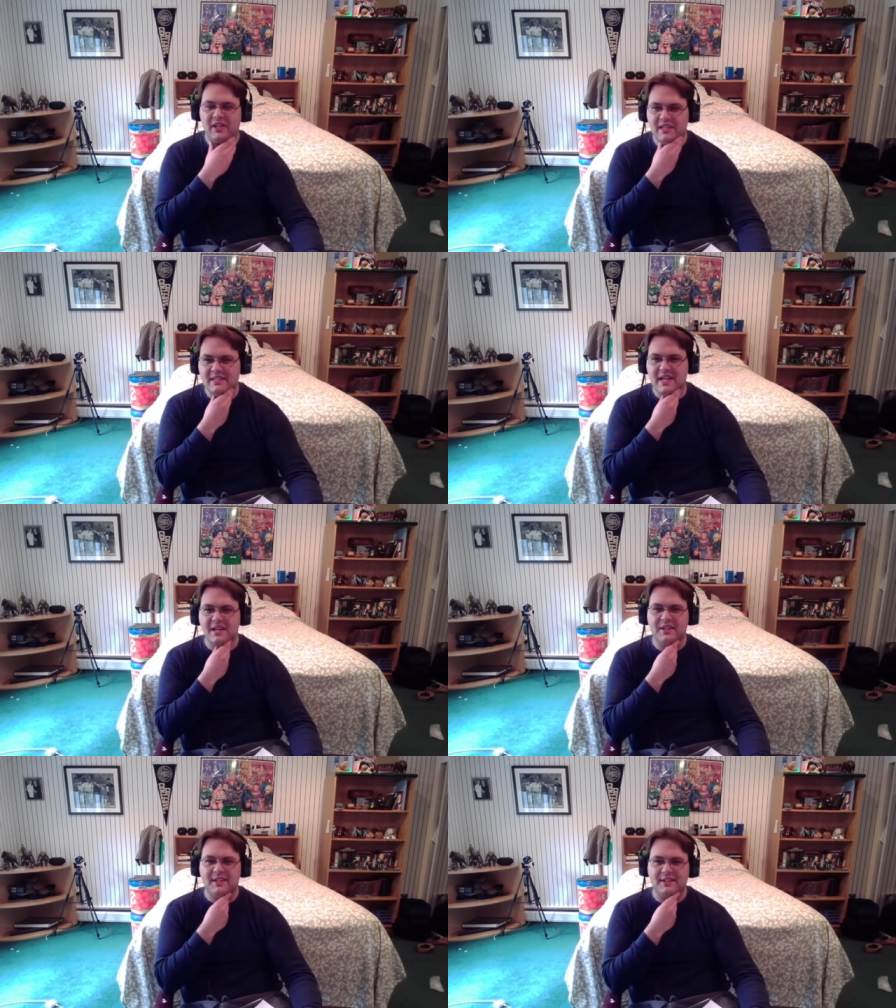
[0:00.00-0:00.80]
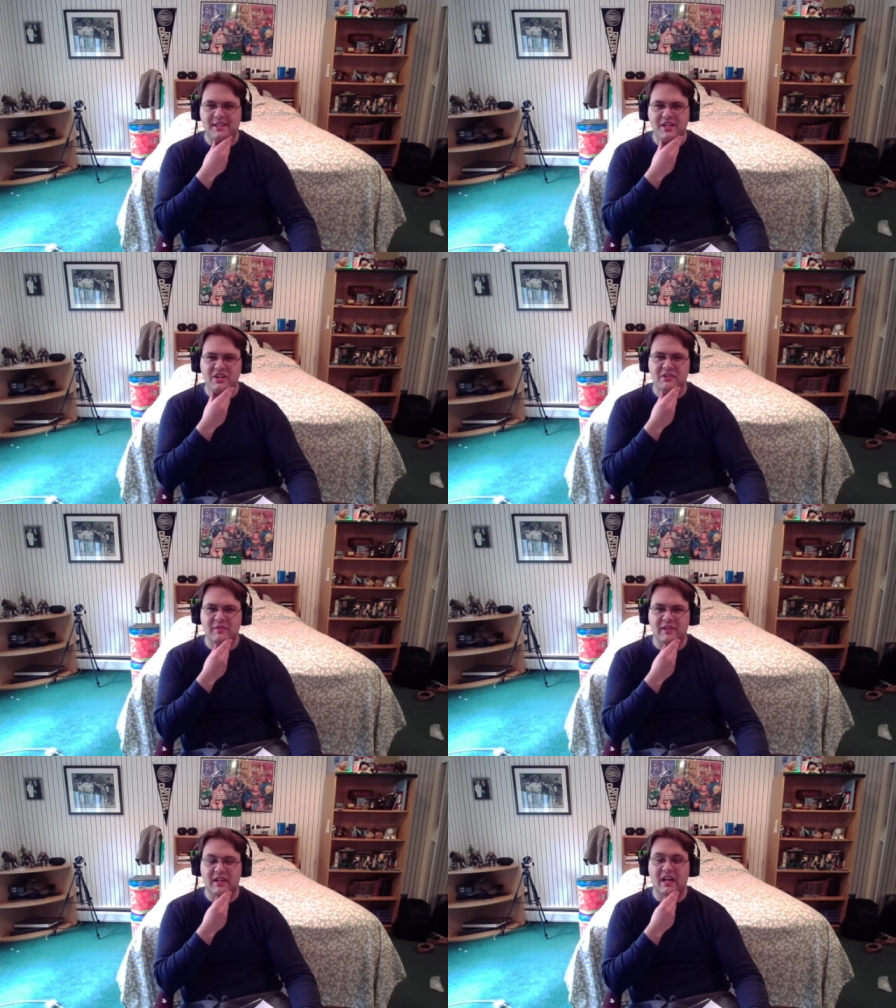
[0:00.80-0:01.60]
is technically the leader.
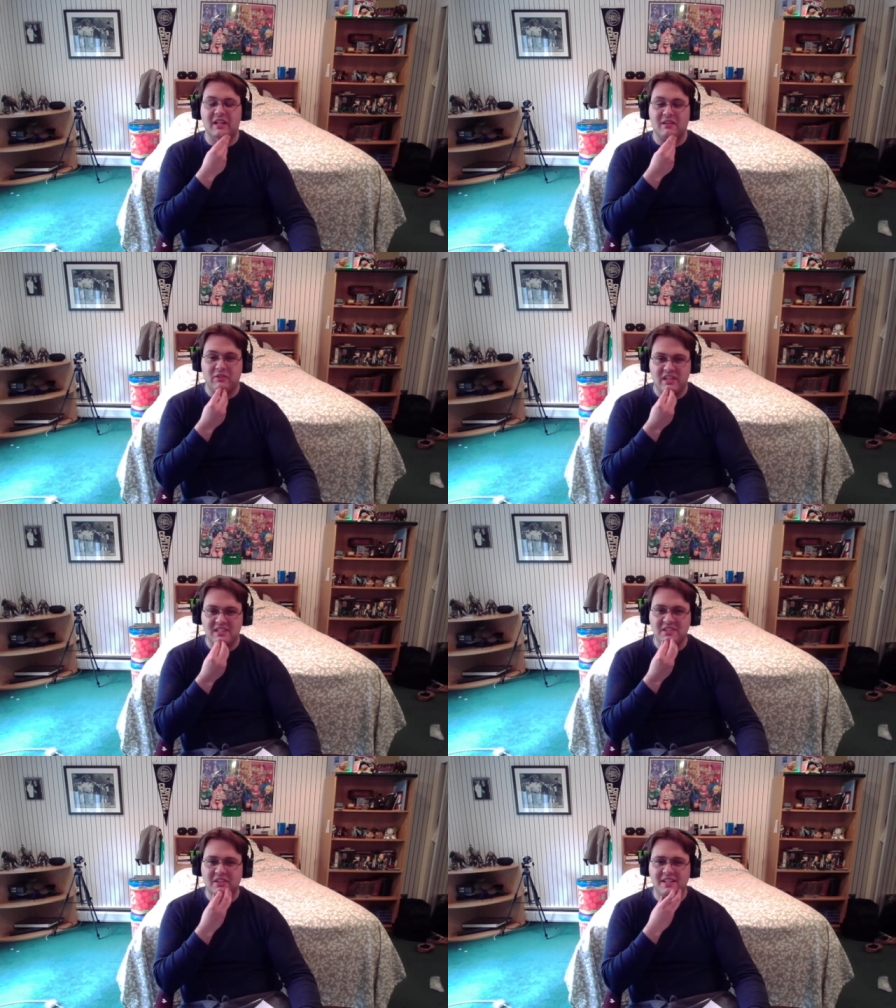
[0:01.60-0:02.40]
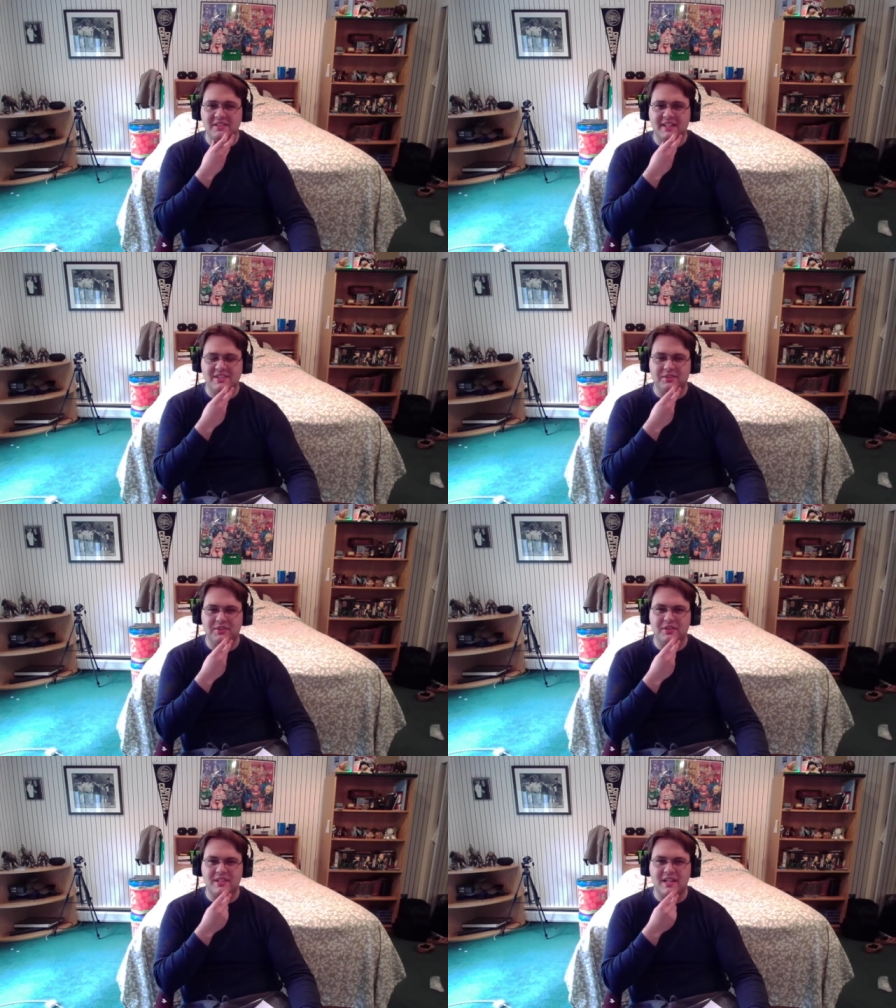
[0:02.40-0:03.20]
He still has a lot to
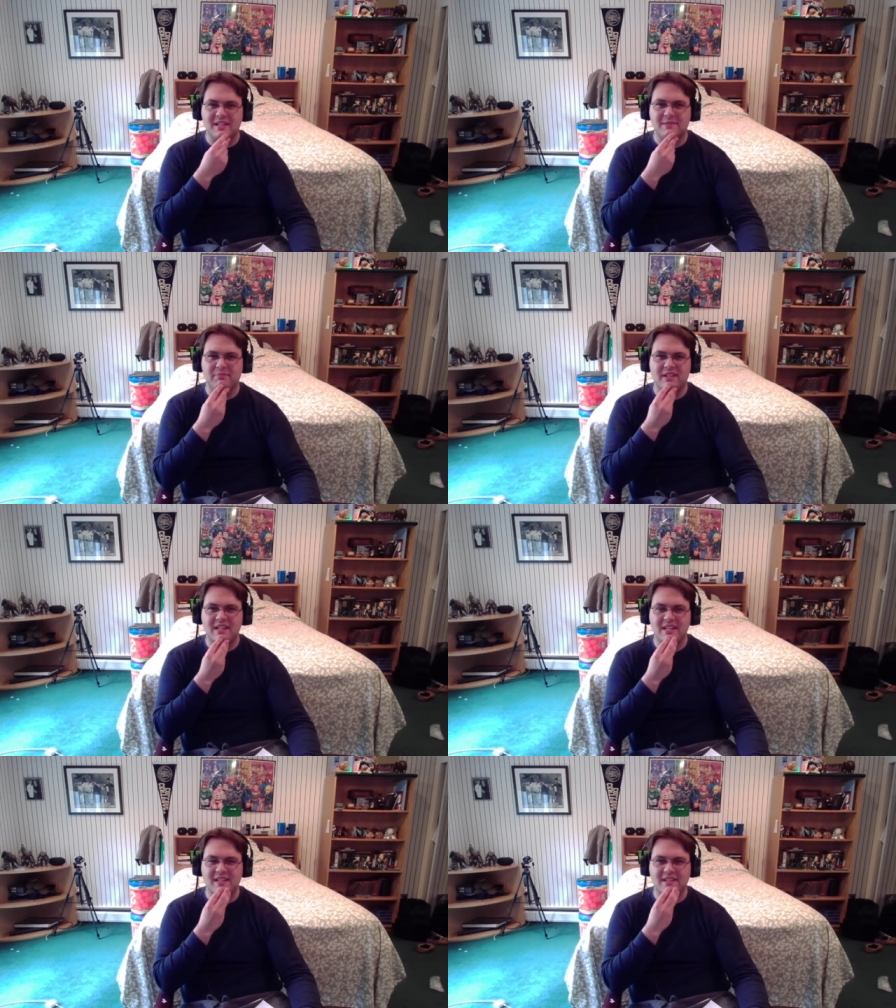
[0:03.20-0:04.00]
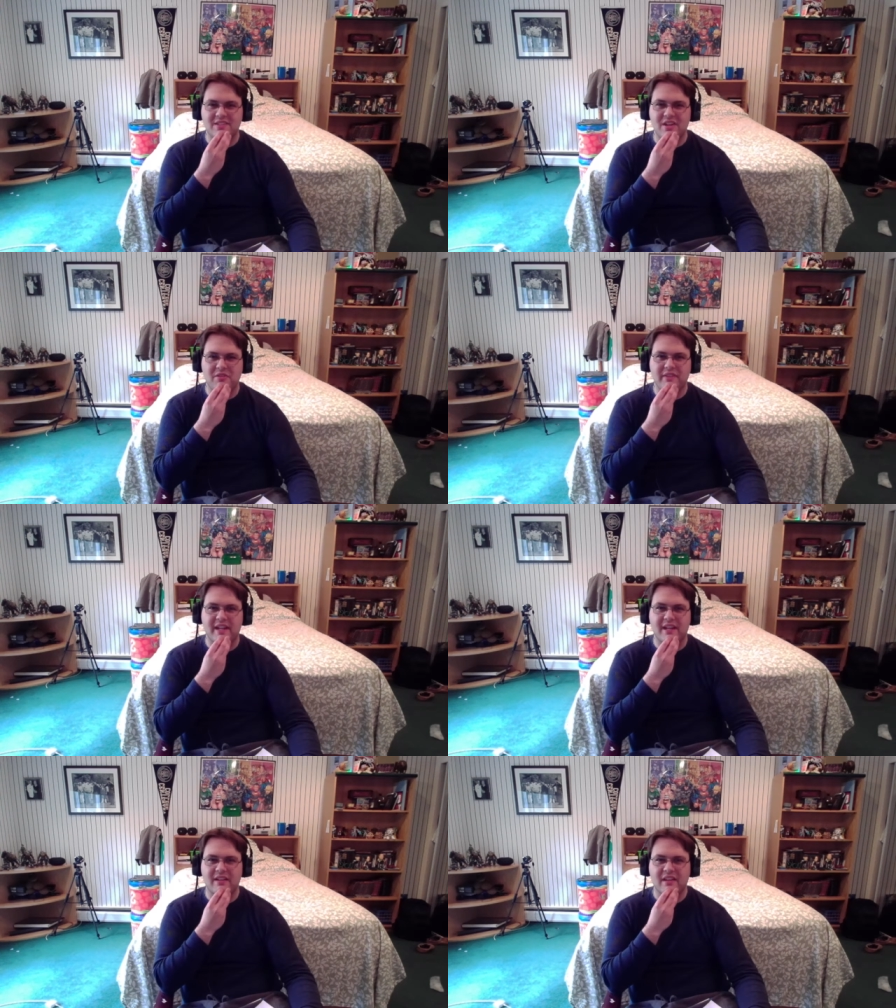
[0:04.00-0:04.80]
learn, yes, but he does know
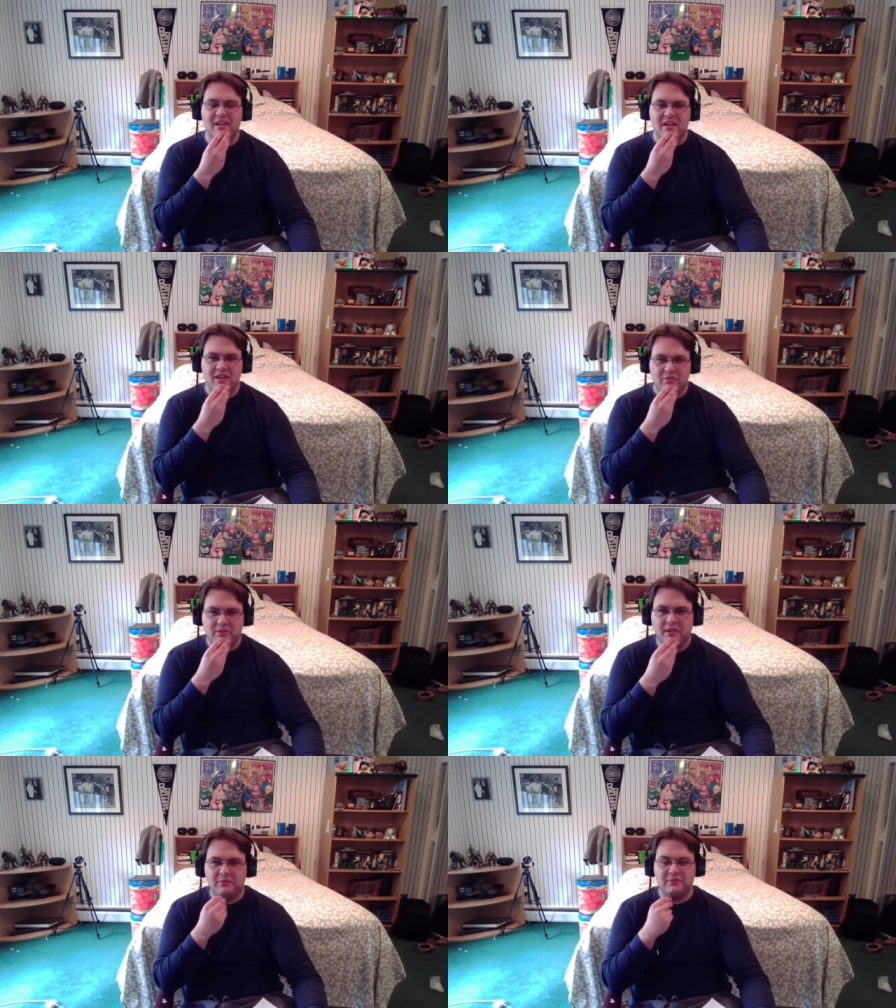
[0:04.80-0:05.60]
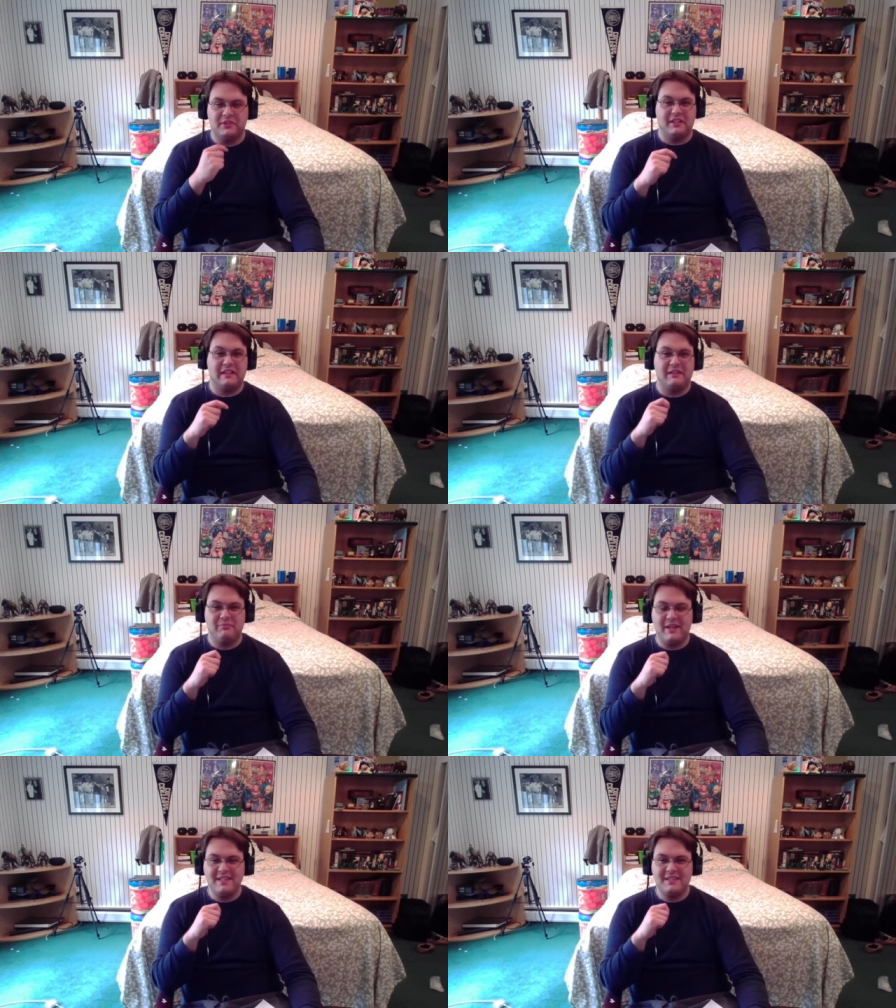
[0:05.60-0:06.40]
that. Well,
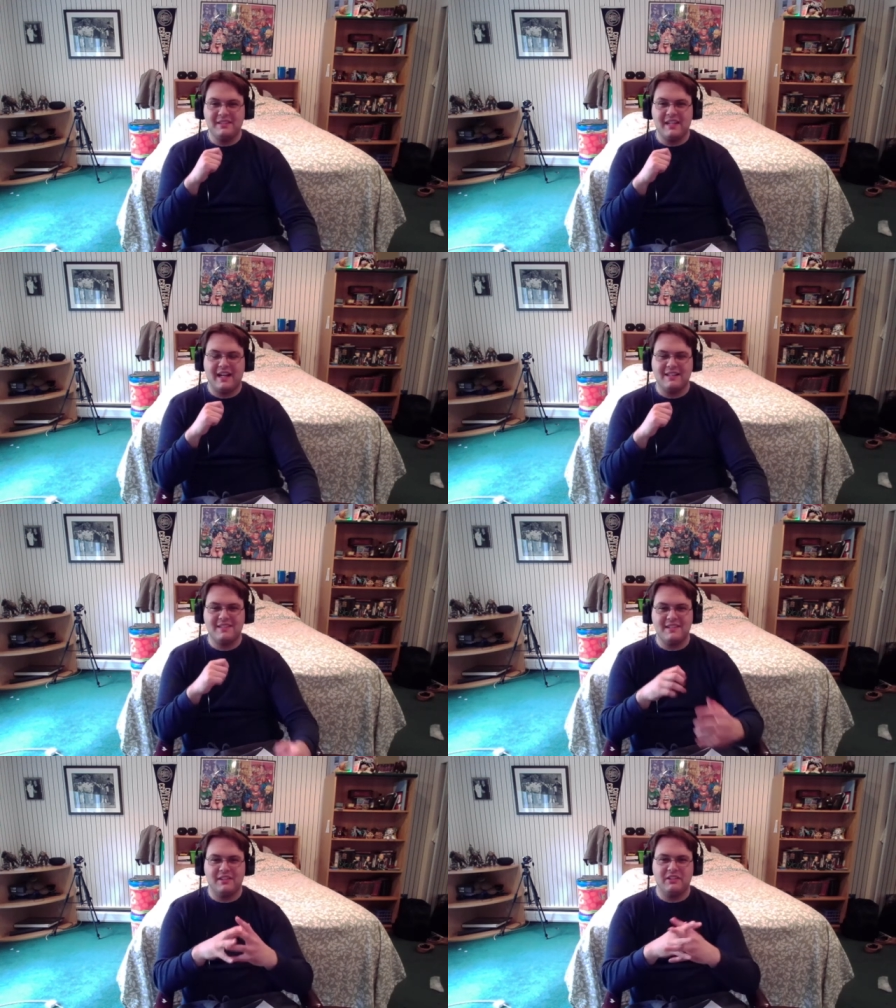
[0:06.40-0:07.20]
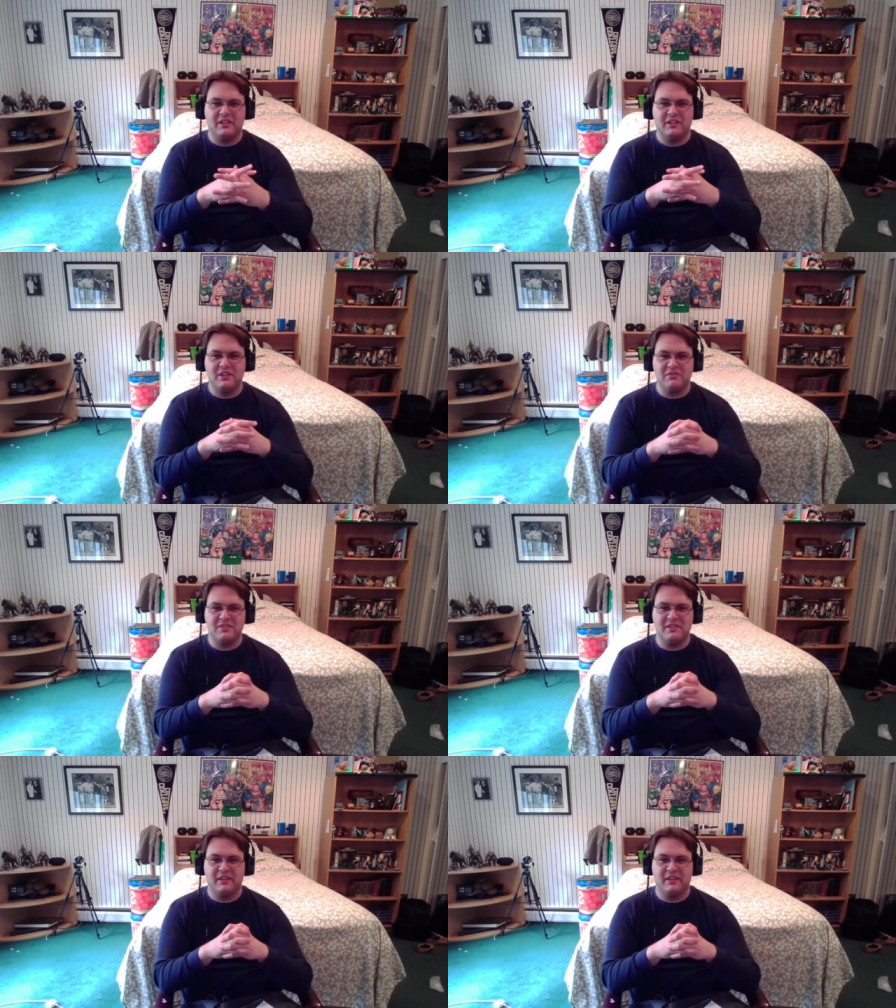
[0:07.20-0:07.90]
basically, Atsuta knows